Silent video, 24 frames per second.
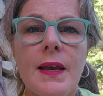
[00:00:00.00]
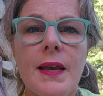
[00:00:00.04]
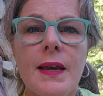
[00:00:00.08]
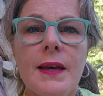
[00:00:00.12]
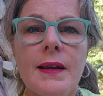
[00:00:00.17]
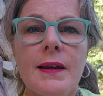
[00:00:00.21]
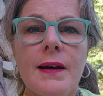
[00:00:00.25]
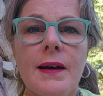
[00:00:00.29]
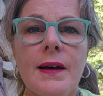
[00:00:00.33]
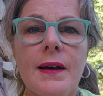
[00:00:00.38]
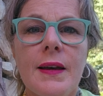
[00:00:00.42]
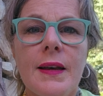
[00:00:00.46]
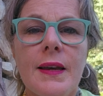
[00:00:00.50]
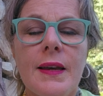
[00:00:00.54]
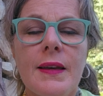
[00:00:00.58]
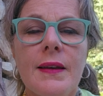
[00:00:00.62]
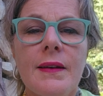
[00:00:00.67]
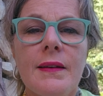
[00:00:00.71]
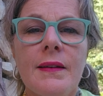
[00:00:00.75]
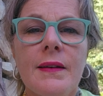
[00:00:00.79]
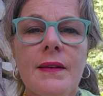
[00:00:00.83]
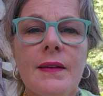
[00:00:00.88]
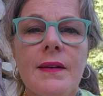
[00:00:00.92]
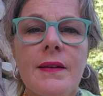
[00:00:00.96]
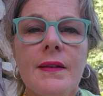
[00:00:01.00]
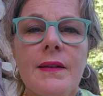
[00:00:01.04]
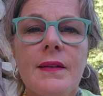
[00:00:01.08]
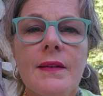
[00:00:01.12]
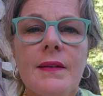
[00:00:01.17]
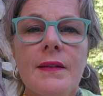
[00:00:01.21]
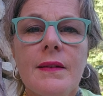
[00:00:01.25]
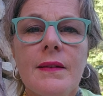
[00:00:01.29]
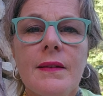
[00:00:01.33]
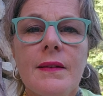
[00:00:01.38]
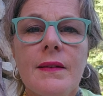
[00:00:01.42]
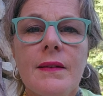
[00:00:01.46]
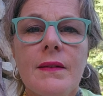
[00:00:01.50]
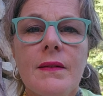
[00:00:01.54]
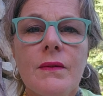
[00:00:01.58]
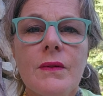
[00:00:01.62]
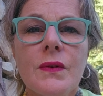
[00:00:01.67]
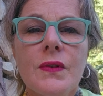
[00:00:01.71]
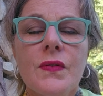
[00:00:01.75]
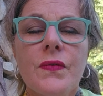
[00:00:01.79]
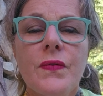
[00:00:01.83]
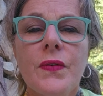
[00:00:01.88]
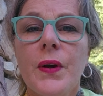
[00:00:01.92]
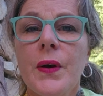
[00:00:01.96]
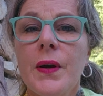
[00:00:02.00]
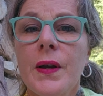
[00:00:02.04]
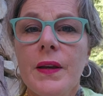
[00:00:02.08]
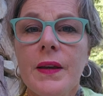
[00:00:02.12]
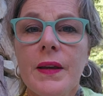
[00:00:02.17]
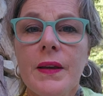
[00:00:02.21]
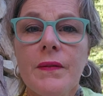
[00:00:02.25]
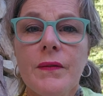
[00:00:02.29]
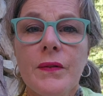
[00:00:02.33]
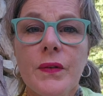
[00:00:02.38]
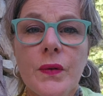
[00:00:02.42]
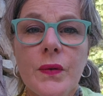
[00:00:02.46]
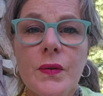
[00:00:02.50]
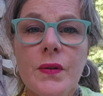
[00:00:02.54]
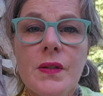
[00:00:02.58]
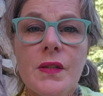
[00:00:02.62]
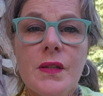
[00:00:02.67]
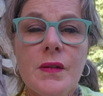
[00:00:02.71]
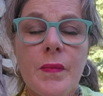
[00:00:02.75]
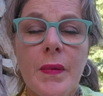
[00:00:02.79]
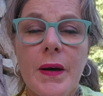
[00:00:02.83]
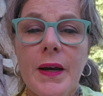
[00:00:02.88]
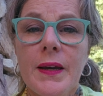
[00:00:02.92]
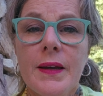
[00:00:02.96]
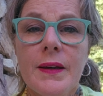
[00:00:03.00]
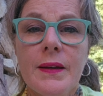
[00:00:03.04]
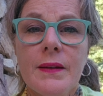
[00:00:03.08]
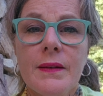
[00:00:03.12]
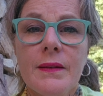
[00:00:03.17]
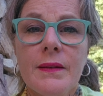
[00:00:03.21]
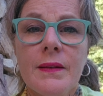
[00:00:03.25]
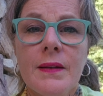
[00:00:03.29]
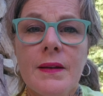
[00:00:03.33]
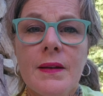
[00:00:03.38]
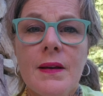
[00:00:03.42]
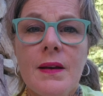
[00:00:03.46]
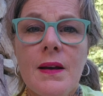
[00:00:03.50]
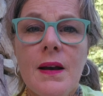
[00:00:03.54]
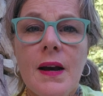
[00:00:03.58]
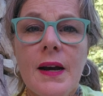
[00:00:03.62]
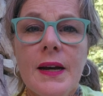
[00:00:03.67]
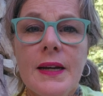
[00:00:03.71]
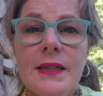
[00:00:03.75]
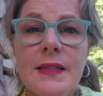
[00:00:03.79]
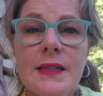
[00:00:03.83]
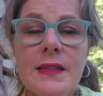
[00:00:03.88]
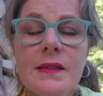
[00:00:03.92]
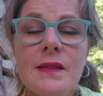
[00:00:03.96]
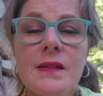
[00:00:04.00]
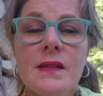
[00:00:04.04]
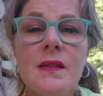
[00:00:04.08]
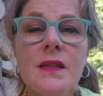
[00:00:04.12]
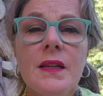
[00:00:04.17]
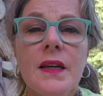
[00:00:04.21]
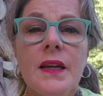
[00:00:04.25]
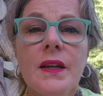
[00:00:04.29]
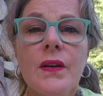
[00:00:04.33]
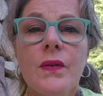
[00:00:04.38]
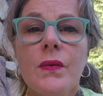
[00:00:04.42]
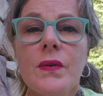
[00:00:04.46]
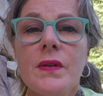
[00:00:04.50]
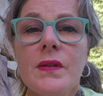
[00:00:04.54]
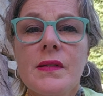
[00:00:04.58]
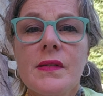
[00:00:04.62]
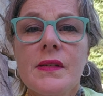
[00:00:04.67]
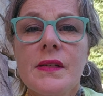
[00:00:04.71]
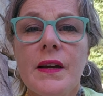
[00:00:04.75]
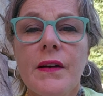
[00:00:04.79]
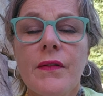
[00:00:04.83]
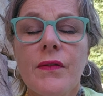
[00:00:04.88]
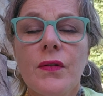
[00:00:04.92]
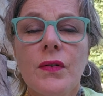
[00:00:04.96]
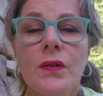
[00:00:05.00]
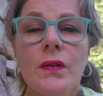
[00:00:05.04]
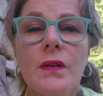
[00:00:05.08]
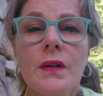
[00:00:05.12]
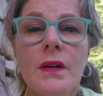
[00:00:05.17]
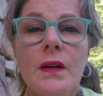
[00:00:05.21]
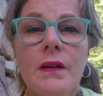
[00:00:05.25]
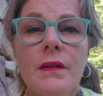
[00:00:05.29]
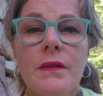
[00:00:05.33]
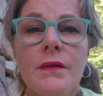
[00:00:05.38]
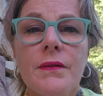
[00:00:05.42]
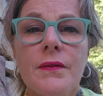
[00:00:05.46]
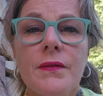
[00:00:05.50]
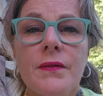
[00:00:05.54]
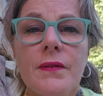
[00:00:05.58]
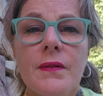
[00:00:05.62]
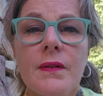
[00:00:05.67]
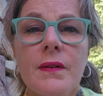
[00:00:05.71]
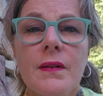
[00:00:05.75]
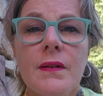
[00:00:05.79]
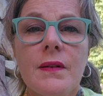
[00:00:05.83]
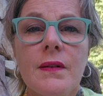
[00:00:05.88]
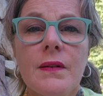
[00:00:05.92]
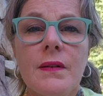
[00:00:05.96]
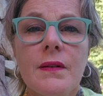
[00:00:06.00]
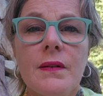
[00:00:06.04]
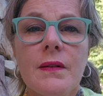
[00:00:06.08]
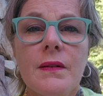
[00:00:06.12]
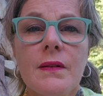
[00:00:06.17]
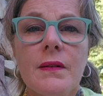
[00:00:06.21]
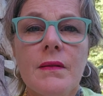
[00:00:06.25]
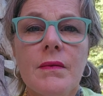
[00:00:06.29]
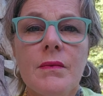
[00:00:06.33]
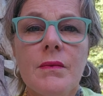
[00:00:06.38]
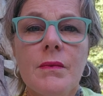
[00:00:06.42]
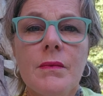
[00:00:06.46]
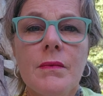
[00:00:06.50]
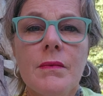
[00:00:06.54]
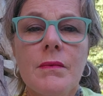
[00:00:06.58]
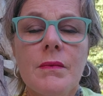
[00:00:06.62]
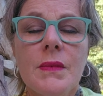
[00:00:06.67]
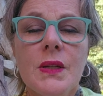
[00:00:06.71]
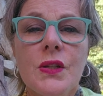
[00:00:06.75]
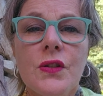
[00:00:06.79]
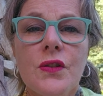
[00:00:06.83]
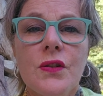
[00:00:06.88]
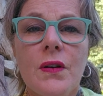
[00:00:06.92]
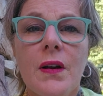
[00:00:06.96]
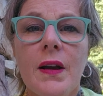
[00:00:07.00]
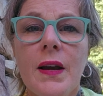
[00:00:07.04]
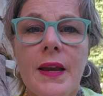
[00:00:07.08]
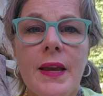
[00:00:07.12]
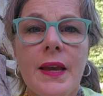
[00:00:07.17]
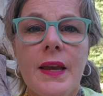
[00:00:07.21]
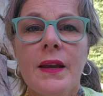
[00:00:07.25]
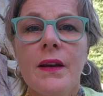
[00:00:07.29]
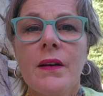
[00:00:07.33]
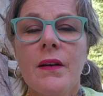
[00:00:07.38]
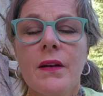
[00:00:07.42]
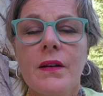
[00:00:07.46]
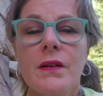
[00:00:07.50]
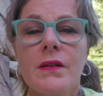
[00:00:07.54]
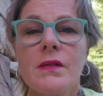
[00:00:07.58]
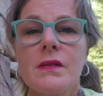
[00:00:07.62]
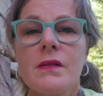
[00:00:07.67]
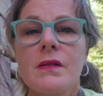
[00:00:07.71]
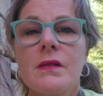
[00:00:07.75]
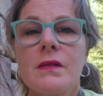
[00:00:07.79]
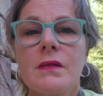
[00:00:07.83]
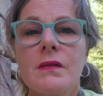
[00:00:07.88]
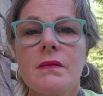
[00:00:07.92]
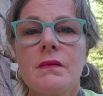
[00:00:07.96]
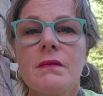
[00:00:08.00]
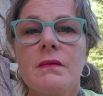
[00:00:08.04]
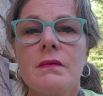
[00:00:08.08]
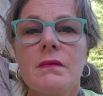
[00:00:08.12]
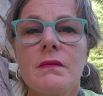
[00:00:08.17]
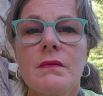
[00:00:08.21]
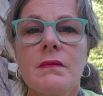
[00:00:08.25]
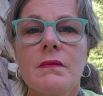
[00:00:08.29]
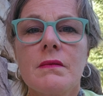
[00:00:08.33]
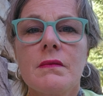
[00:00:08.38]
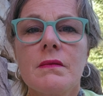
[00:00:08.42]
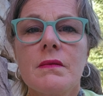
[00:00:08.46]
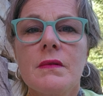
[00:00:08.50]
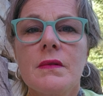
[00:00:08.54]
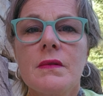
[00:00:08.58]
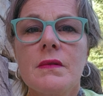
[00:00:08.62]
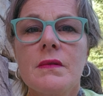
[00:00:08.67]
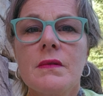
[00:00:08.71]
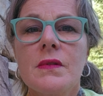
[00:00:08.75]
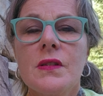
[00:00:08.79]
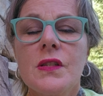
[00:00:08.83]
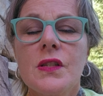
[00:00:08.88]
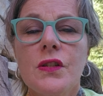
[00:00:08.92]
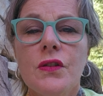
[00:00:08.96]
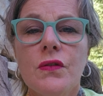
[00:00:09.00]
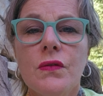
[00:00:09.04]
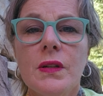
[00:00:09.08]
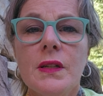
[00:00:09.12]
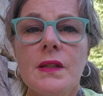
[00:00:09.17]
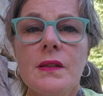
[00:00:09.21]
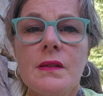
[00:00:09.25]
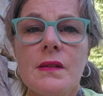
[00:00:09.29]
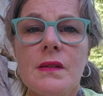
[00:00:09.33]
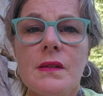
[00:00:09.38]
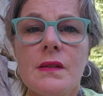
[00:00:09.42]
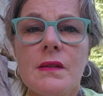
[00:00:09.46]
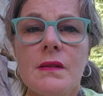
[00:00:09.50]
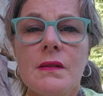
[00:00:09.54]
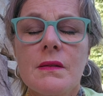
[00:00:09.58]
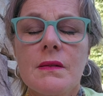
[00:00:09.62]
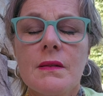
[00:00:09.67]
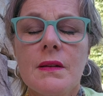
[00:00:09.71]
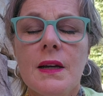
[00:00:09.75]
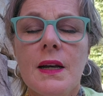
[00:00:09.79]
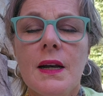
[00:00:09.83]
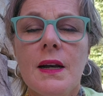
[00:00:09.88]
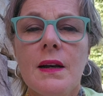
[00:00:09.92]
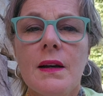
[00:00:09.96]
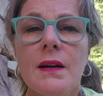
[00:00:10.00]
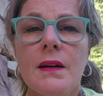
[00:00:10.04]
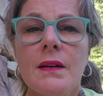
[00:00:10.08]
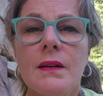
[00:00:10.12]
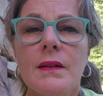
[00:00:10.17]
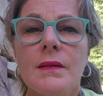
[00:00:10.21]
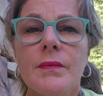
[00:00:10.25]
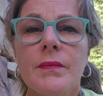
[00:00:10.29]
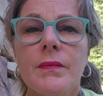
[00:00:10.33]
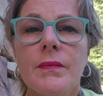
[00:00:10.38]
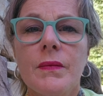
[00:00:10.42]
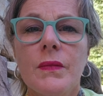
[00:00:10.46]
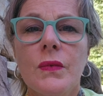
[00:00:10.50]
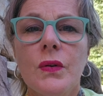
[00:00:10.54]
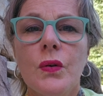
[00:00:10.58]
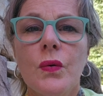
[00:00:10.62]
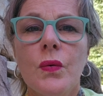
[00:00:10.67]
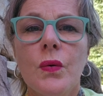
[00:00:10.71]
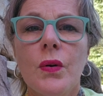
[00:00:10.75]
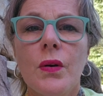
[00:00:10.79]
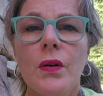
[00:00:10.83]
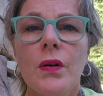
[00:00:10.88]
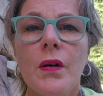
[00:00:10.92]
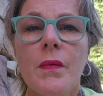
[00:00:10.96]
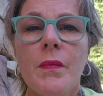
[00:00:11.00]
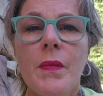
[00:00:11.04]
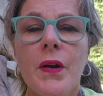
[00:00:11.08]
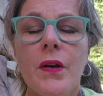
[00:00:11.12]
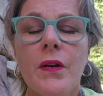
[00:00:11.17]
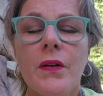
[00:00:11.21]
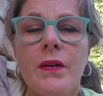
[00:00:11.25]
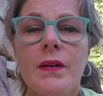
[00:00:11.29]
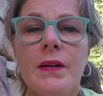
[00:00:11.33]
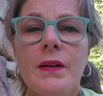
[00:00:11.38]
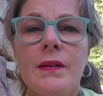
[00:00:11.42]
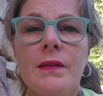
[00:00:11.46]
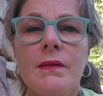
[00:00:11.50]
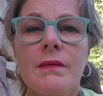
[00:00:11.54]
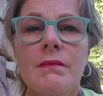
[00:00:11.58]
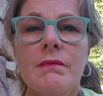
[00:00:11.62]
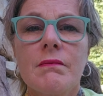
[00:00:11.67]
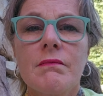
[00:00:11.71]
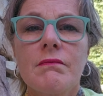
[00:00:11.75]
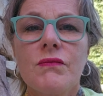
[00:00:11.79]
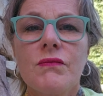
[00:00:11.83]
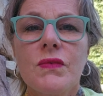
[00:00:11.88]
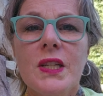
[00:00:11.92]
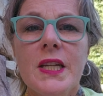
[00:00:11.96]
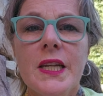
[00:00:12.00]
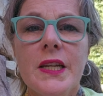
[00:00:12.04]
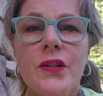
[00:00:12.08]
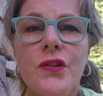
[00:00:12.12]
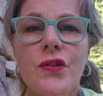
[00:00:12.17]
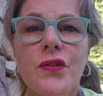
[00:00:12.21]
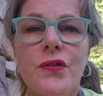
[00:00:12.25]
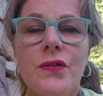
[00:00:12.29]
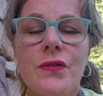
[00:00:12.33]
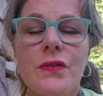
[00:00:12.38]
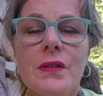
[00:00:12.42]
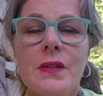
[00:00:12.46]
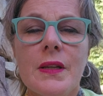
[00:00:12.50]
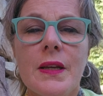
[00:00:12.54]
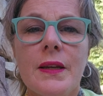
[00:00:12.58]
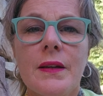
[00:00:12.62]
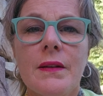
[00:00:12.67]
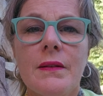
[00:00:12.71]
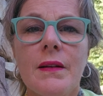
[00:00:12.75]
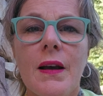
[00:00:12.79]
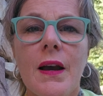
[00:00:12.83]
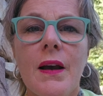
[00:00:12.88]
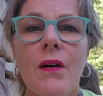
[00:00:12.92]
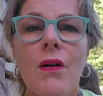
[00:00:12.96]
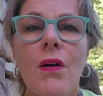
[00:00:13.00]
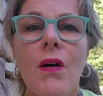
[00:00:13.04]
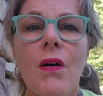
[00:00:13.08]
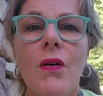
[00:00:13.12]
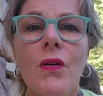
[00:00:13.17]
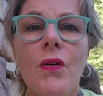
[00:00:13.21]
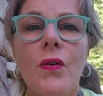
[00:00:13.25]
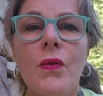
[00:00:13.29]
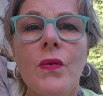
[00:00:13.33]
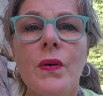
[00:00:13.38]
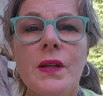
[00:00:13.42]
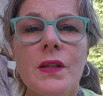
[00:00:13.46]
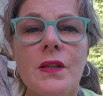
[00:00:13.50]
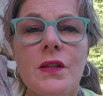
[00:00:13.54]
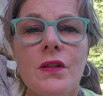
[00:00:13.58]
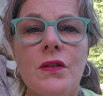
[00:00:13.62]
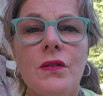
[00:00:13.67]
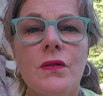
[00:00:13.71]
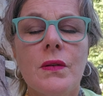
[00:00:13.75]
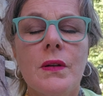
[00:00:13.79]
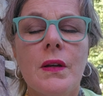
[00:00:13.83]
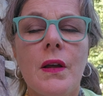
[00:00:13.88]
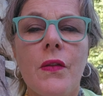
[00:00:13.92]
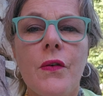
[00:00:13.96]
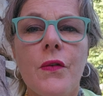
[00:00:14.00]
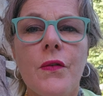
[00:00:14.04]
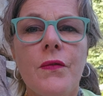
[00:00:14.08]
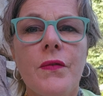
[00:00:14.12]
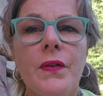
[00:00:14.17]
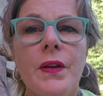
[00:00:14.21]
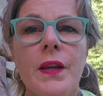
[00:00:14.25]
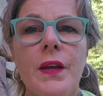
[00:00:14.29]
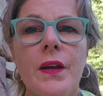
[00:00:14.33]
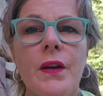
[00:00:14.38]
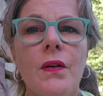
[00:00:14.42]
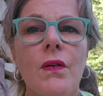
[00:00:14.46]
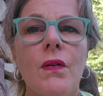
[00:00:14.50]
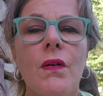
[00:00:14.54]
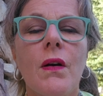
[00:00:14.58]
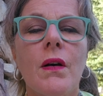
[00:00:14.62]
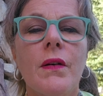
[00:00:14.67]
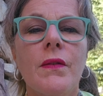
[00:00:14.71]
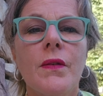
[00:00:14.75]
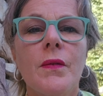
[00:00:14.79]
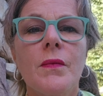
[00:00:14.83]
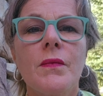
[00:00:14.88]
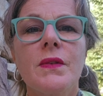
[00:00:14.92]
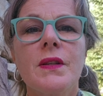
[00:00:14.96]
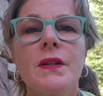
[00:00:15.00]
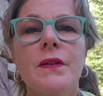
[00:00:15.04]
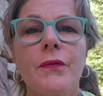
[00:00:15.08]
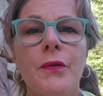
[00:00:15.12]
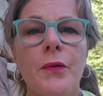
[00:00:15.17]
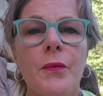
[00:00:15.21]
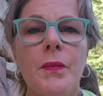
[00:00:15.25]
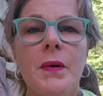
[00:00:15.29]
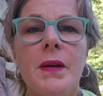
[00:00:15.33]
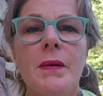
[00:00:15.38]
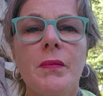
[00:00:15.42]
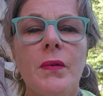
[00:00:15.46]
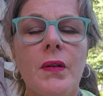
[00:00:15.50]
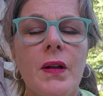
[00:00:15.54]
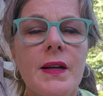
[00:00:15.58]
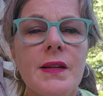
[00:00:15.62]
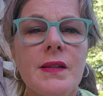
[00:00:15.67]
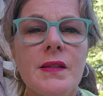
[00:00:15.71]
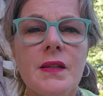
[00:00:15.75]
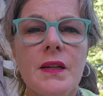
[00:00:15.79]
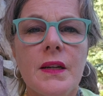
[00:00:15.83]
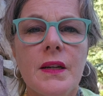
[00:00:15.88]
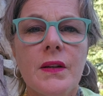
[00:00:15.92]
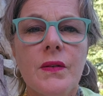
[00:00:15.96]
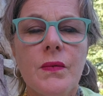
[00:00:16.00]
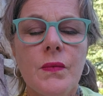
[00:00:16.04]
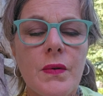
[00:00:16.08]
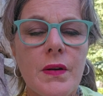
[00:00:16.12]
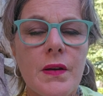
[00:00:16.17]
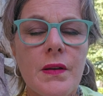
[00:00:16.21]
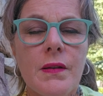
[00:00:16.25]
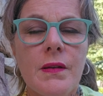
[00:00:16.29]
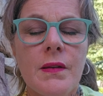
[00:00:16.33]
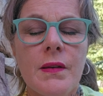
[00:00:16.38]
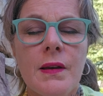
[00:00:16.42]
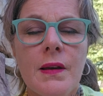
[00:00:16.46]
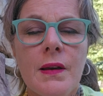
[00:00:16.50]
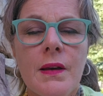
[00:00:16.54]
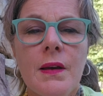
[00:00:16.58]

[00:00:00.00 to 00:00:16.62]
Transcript: and I was very influenced by it. I did study with several of Mr. Iyengar's students who were American teachers, and I'll go into another video on the different people I studied with.